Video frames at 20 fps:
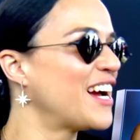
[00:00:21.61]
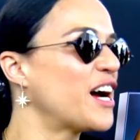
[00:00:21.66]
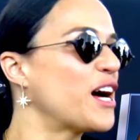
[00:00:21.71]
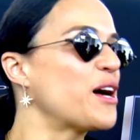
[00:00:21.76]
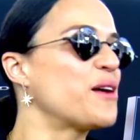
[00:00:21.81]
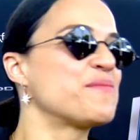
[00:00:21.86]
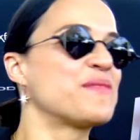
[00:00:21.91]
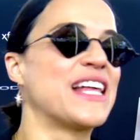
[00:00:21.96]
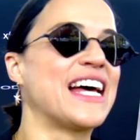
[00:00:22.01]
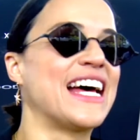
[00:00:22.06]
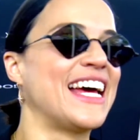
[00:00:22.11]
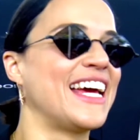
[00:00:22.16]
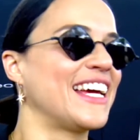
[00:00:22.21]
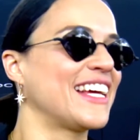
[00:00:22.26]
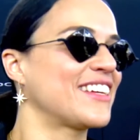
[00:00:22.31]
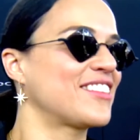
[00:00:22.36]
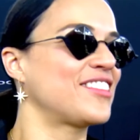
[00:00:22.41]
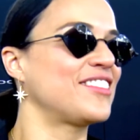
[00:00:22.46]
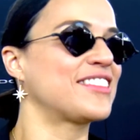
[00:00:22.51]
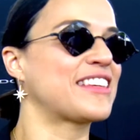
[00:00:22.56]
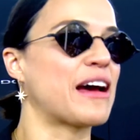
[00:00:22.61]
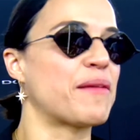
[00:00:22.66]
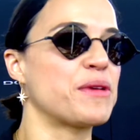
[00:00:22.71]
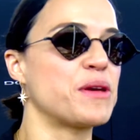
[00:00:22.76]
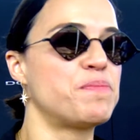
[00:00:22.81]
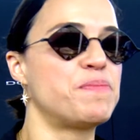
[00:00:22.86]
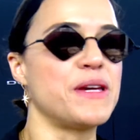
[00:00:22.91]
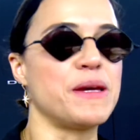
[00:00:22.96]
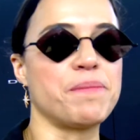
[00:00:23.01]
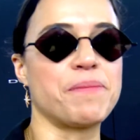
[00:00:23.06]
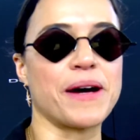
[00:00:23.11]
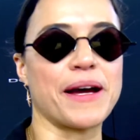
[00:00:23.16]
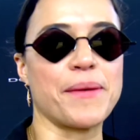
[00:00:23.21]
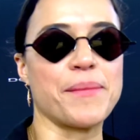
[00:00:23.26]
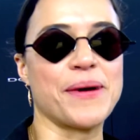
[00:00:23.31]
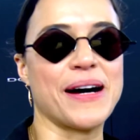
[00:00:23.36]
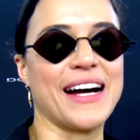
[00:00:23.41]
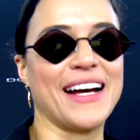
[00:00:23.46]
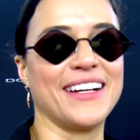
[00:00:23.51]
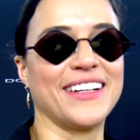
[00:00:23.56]
I'm like, she's got me beat by a
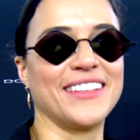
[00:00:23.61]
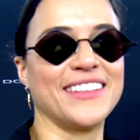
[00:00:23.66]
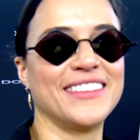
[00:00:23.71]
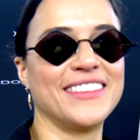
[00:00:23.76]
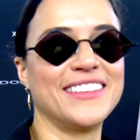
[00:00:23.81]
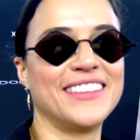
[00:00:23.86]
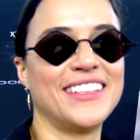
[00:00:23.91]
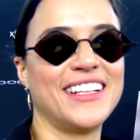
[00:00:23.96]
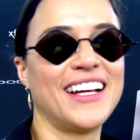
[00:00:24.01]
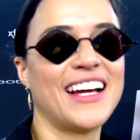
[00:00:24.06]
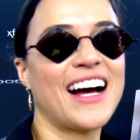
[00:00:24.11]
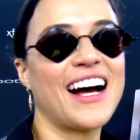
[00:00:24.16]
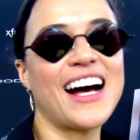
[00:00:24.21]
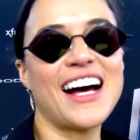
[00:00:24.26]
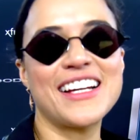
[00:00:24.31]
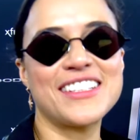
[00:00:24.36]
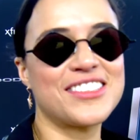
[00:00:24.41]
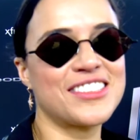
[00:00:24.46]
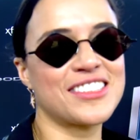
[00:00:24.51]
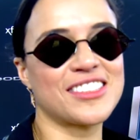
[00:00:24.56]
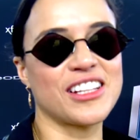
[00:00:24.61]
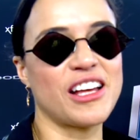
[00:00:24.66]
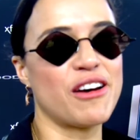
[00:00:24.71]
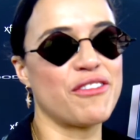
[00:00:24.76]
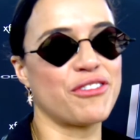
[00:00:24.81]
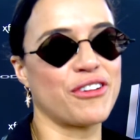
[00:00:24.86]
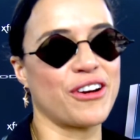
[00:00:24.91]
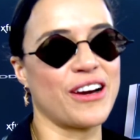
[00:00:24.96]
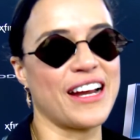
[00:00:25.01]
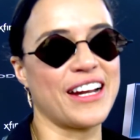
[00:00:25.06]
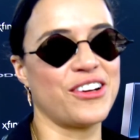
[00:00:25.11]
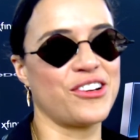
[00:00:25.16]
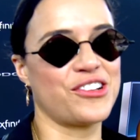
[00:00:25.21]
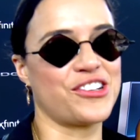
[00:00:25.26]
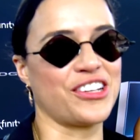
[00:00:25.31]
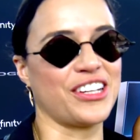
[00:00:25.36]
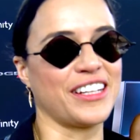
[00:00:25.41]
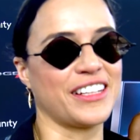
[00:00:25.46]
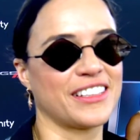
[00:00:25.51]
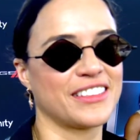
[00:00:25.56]
mile. I just love her
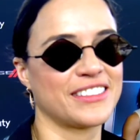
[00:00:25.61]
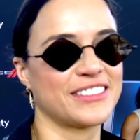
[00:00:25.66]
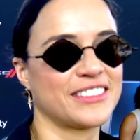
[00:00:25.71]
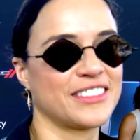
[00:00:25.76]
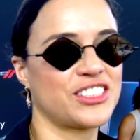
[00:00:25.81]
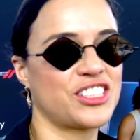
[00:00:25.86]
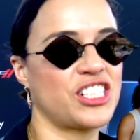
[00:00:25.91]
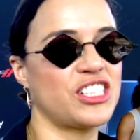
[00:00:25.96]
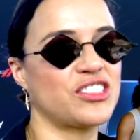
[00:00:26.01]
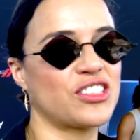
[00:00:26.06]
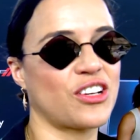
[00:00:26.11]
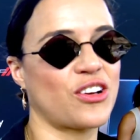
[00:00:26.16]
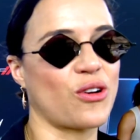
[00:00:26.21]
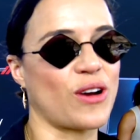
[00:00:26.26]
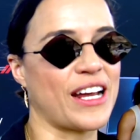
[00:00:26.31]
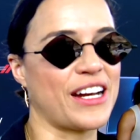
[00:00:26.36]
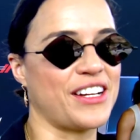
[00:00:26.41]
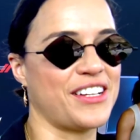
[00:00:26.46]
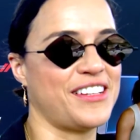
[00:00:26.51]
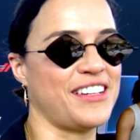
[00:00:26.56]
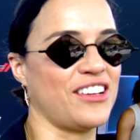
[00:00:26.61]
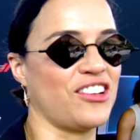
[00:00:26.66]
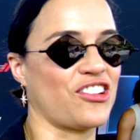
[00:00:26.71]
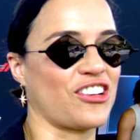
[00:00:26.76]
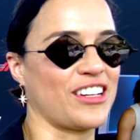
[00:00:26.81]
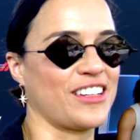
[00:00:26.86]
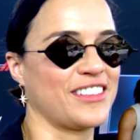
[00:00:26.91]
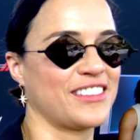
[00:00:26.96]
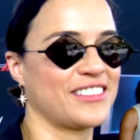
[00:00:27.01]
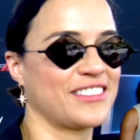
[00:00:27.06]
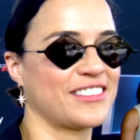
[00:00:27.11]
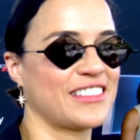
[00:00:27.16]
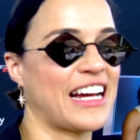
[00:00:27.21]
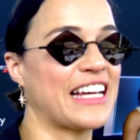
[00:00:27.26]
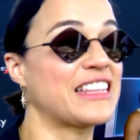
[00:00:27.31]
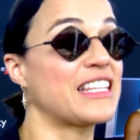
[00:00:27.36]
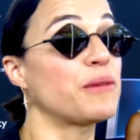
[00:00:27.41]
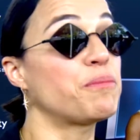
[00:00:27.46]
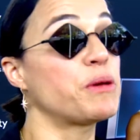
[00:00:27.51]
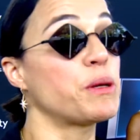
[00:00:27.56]
energy. She's a great addition. I
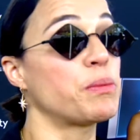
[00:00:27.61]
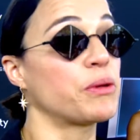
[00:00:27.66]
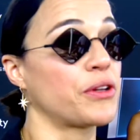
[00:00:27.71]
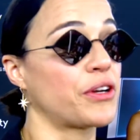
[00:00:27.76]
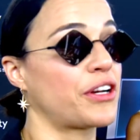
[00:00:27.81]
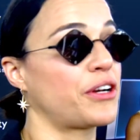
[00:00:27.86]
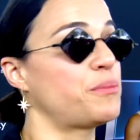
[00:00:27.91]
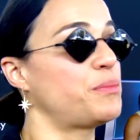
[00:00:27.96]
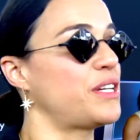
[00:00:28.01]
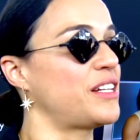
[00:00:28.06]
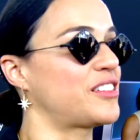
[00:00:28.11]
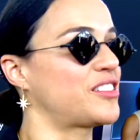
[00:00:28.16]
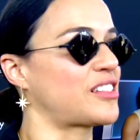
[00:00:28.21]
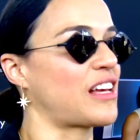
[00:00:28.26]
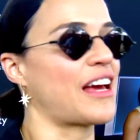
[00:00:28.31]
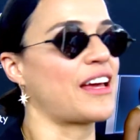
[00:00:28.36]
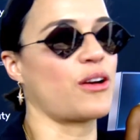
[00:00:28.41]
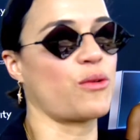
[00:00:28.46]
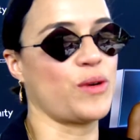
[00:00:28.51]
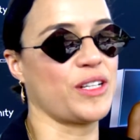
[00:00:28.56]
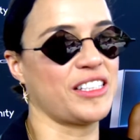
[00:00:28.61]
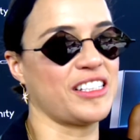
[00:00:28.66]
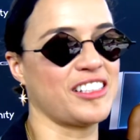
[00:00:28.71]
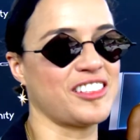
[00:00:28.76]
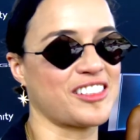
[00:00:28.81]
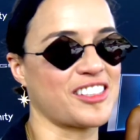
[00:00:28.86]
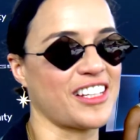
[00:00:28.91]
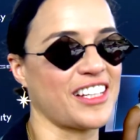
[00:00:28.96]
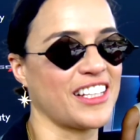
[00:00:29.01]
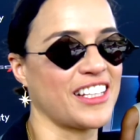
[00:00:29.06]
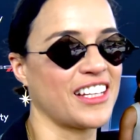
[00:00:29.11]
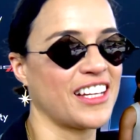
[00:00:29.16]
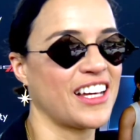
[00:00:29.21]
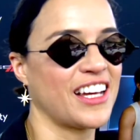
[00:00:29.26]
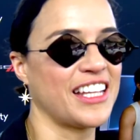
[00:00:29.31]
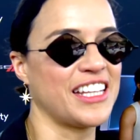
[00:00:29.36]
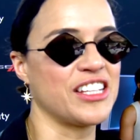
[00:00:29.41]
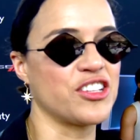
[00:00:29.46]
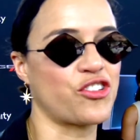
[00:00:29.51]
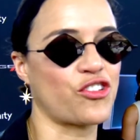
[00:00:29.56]
think people are going to be excited what they see
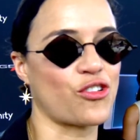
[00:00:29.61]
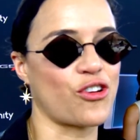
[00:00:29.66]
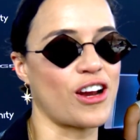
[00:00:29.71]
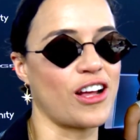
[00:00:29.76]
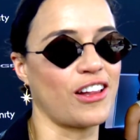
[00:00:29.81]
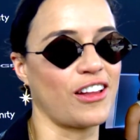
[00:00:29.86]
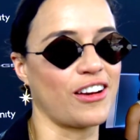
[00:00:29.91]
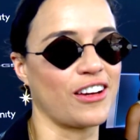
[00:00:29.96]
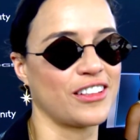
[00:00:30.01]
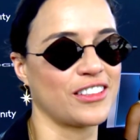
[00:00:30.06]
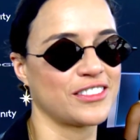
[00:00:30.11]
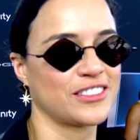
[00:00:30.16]
in this trailer.